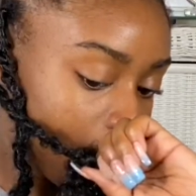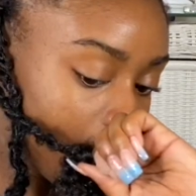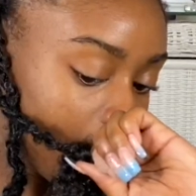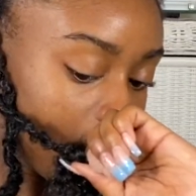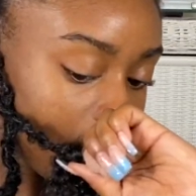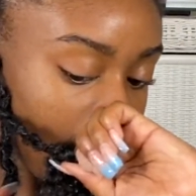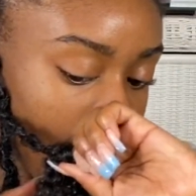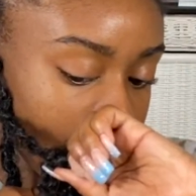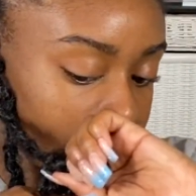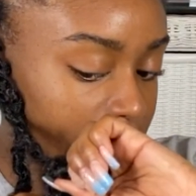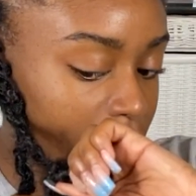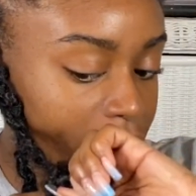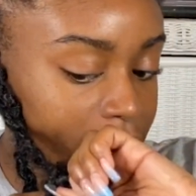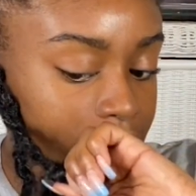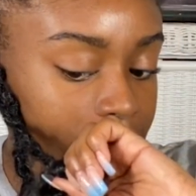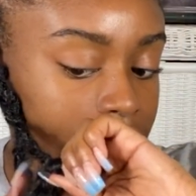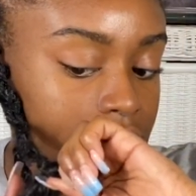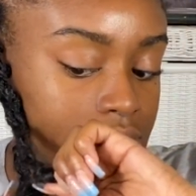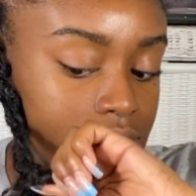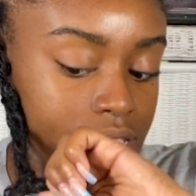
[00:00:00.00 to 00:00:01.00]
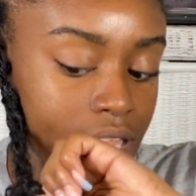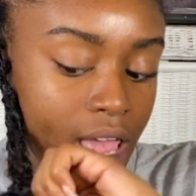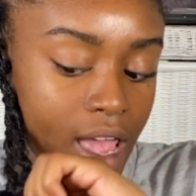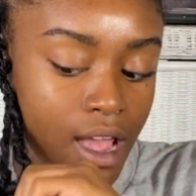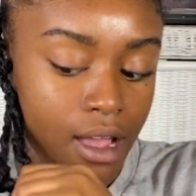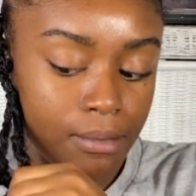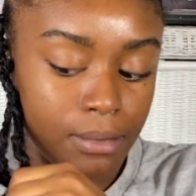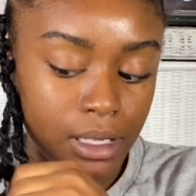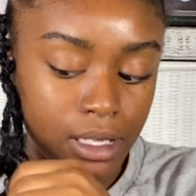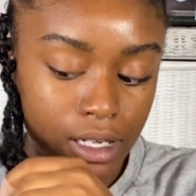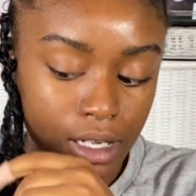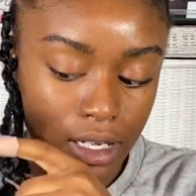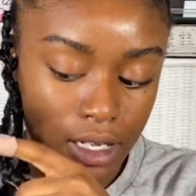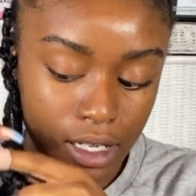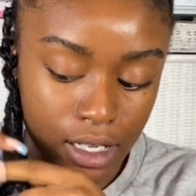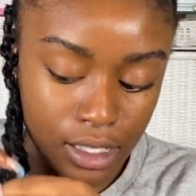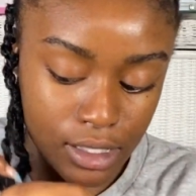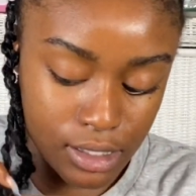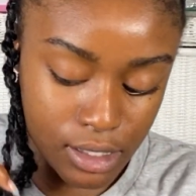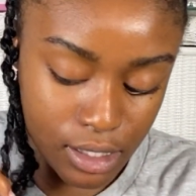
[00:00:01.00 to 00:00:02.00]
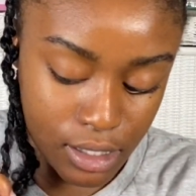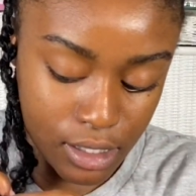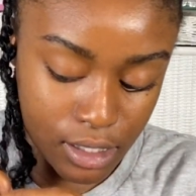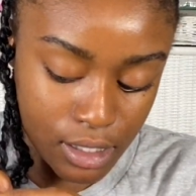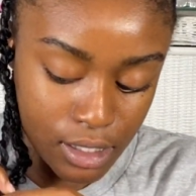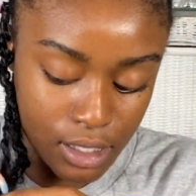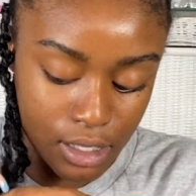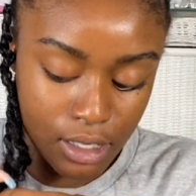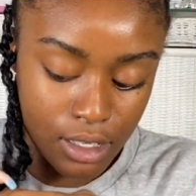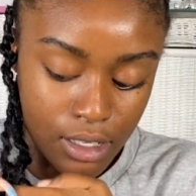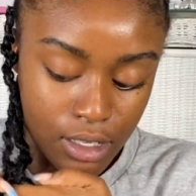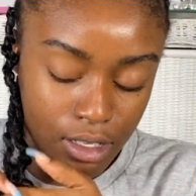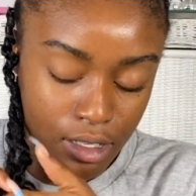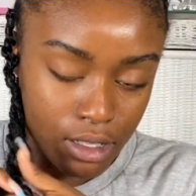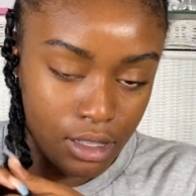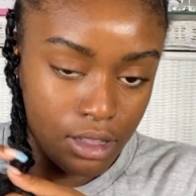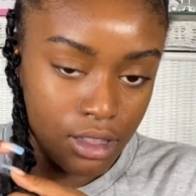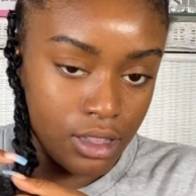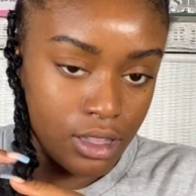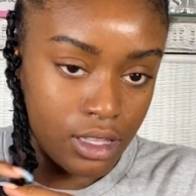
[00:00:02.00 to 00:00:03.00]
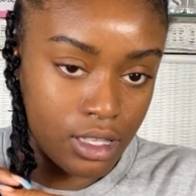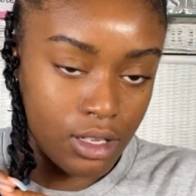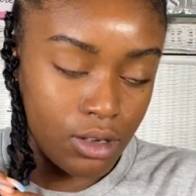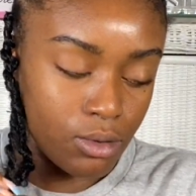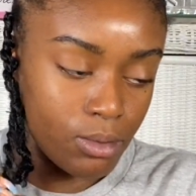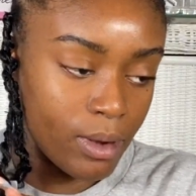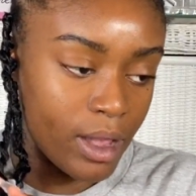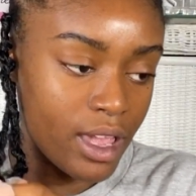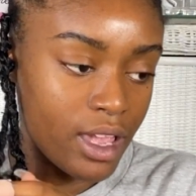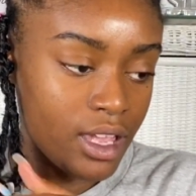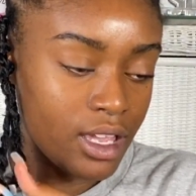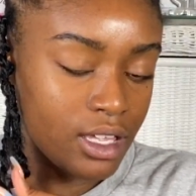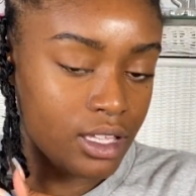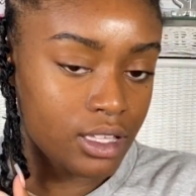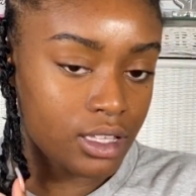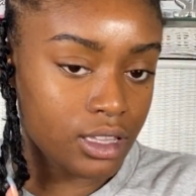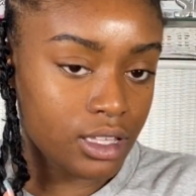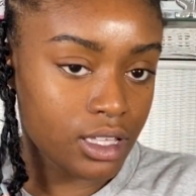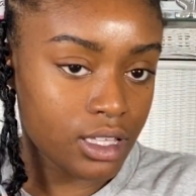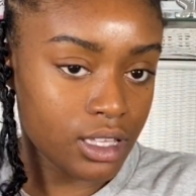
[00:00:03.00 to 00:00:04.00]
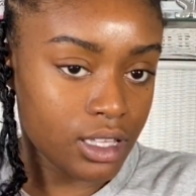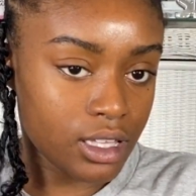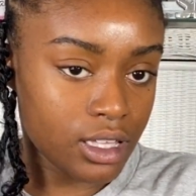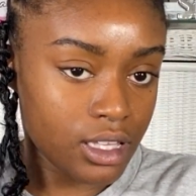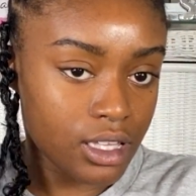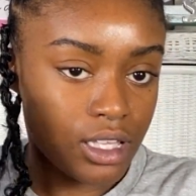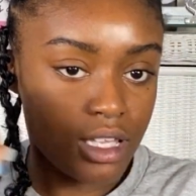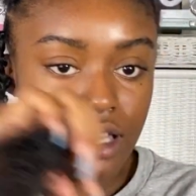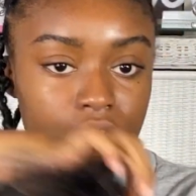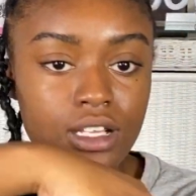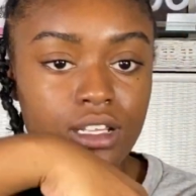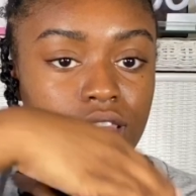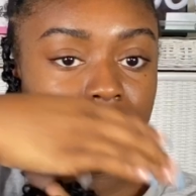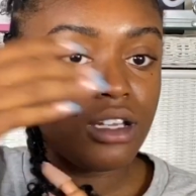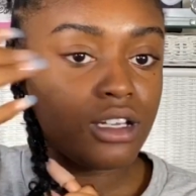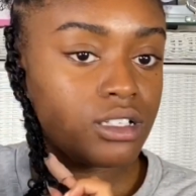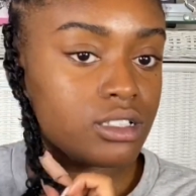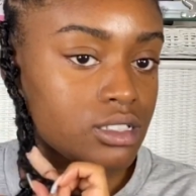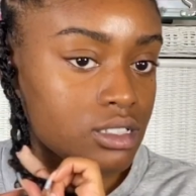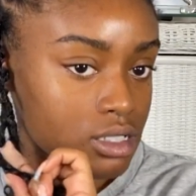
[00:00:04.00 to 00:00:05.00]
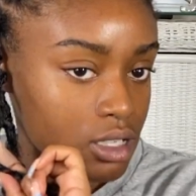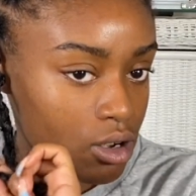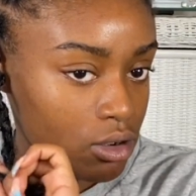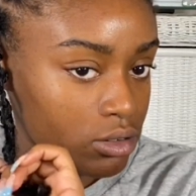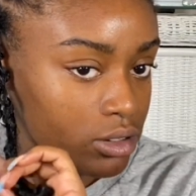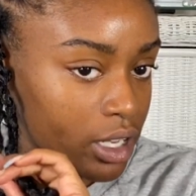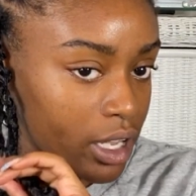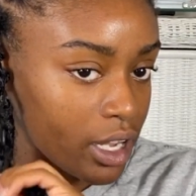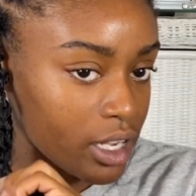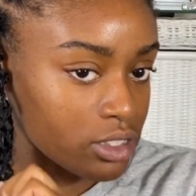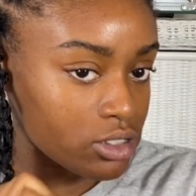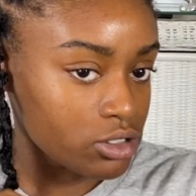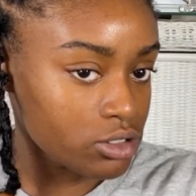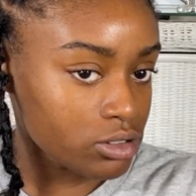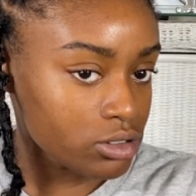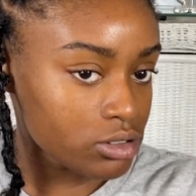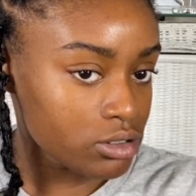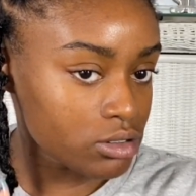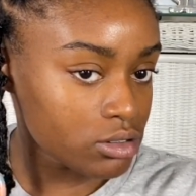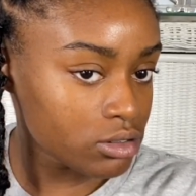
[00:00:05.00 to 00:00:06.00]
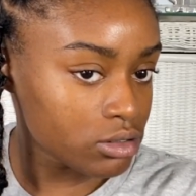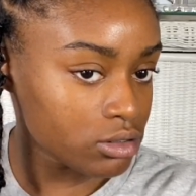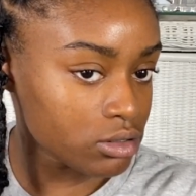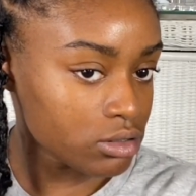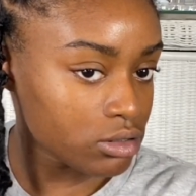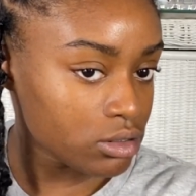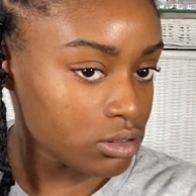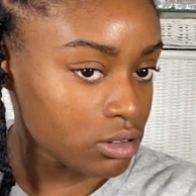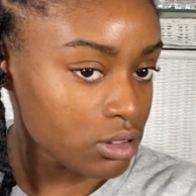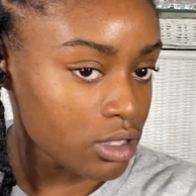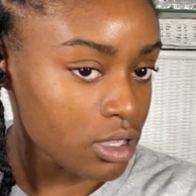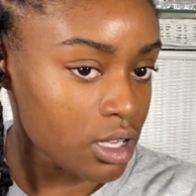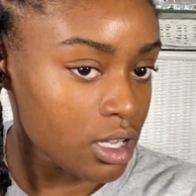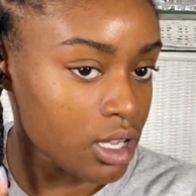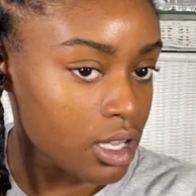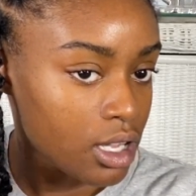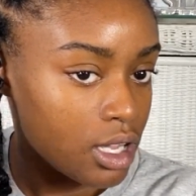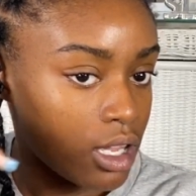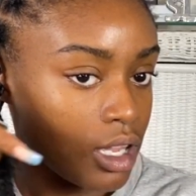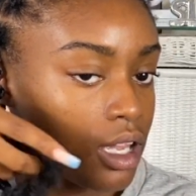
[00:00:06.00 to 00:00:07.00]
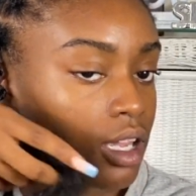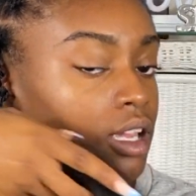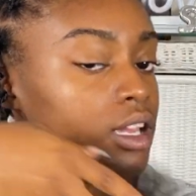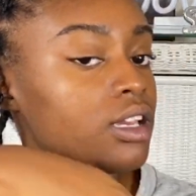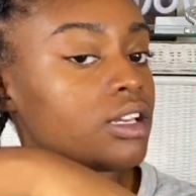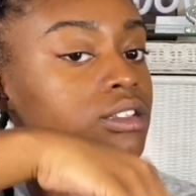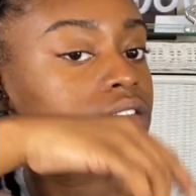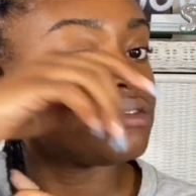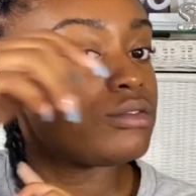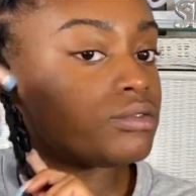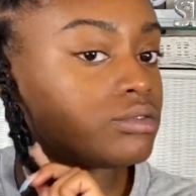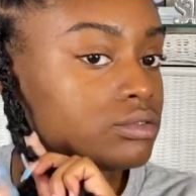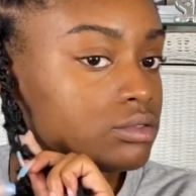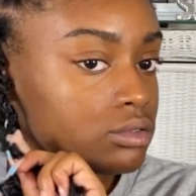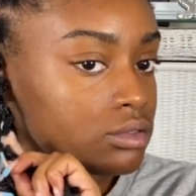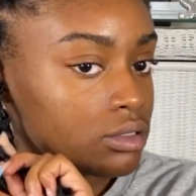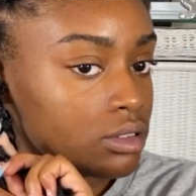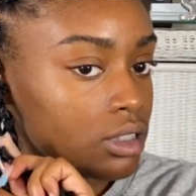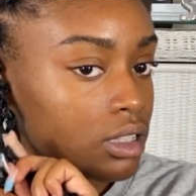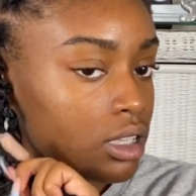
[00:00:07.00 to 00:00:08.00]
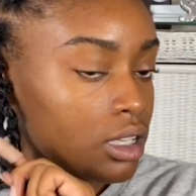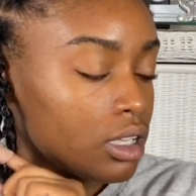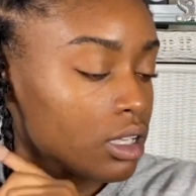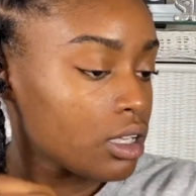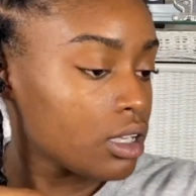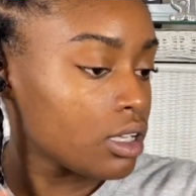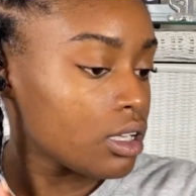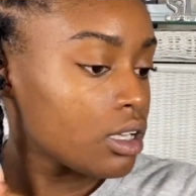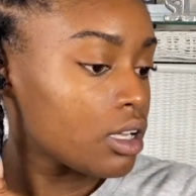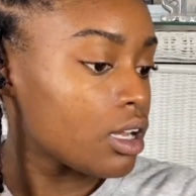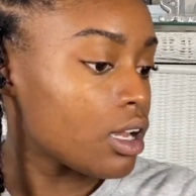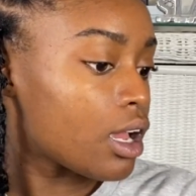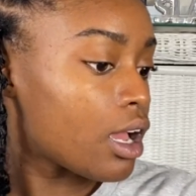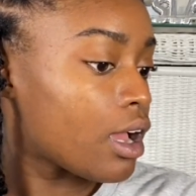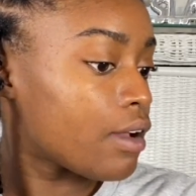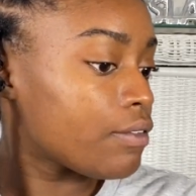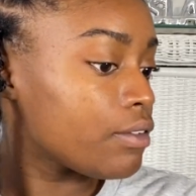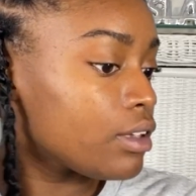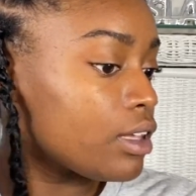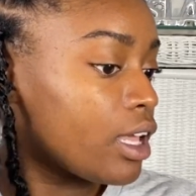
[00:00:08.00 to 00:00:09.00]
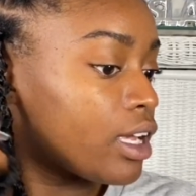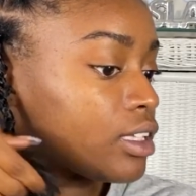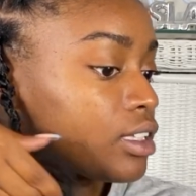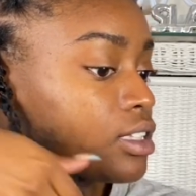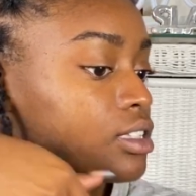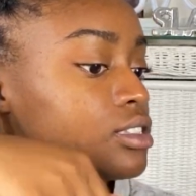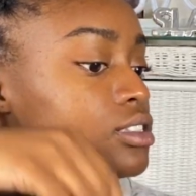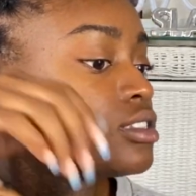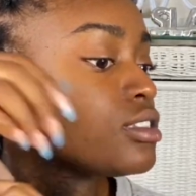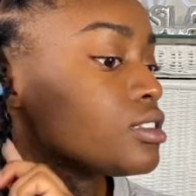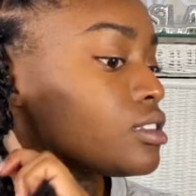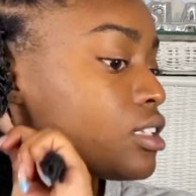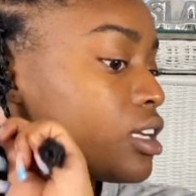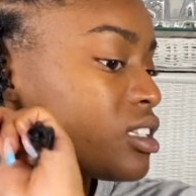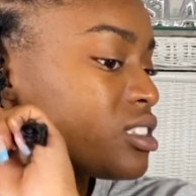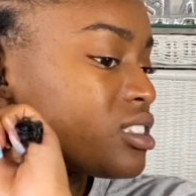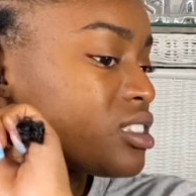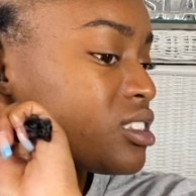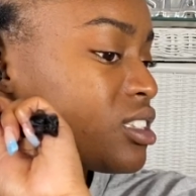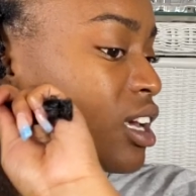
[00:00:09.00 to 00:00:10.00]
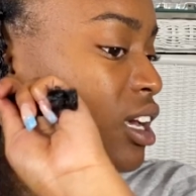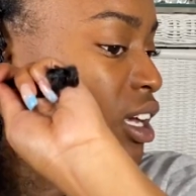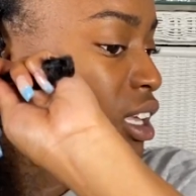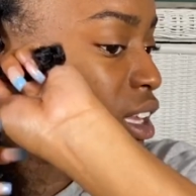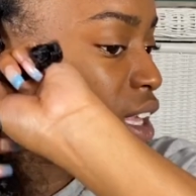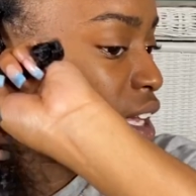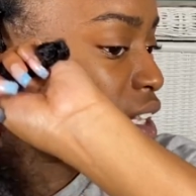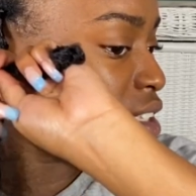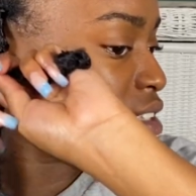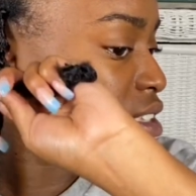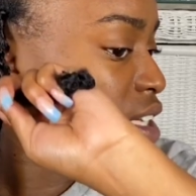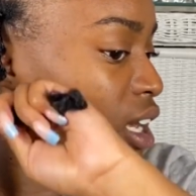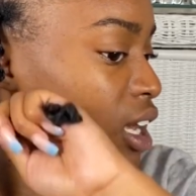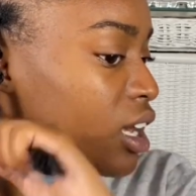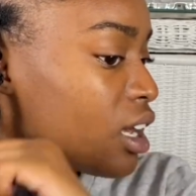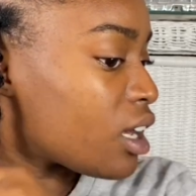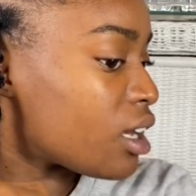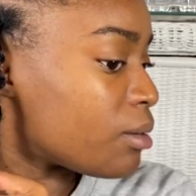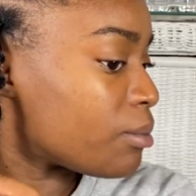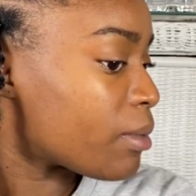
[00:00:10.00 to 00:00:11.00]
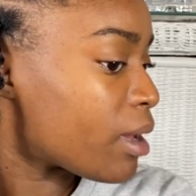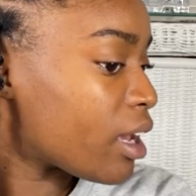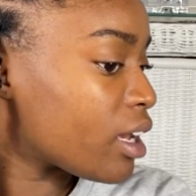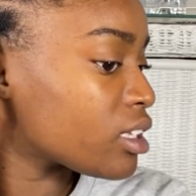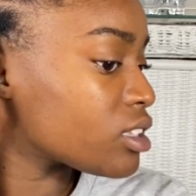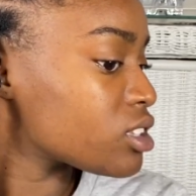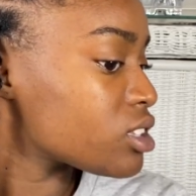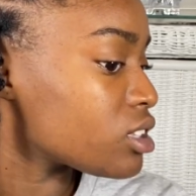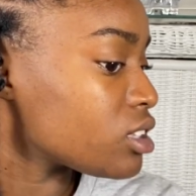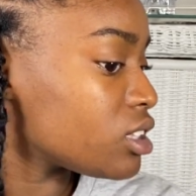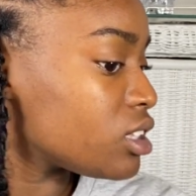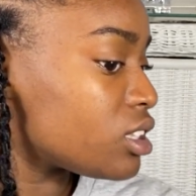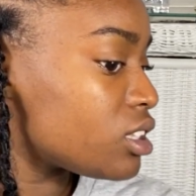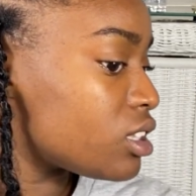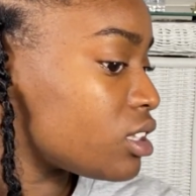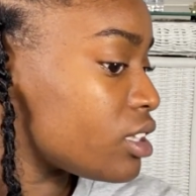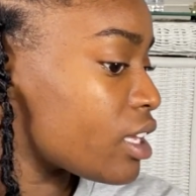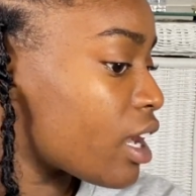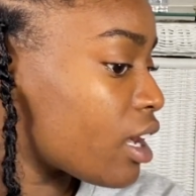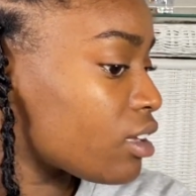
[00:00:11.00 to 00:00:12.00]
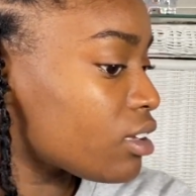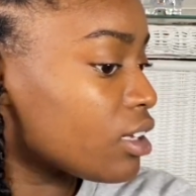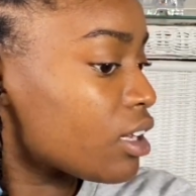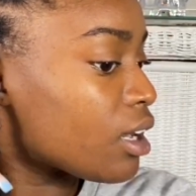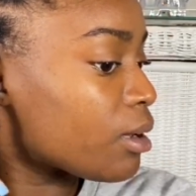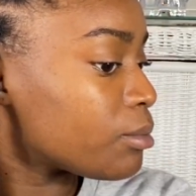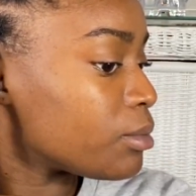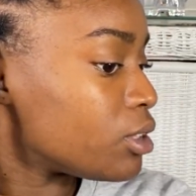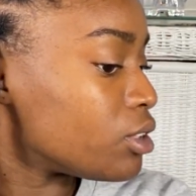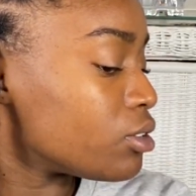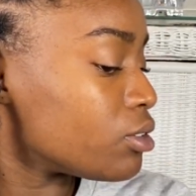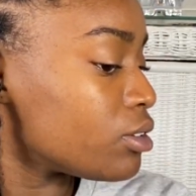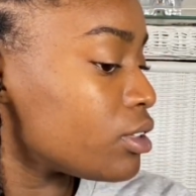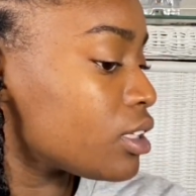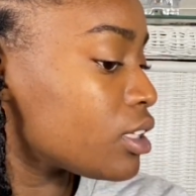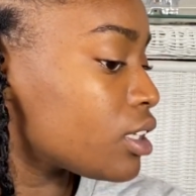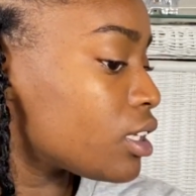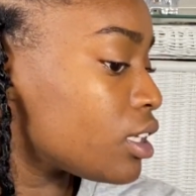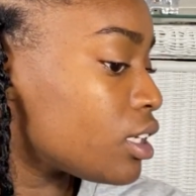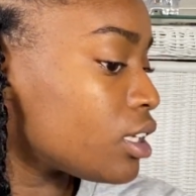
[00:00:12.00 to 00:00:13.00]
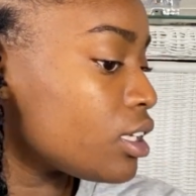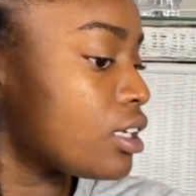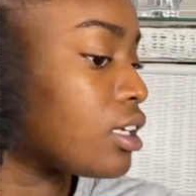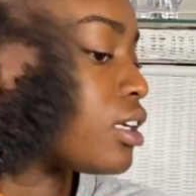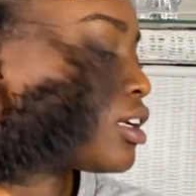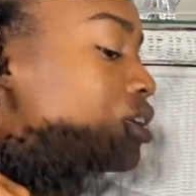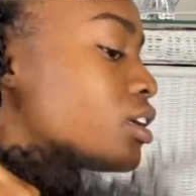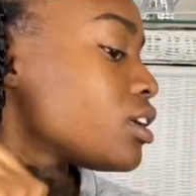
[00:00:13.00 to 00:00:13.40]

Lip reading: and I like this style because the way it looks so natural, and I feel like this doesn't take a lot of time. Actually, now that I'm doing it,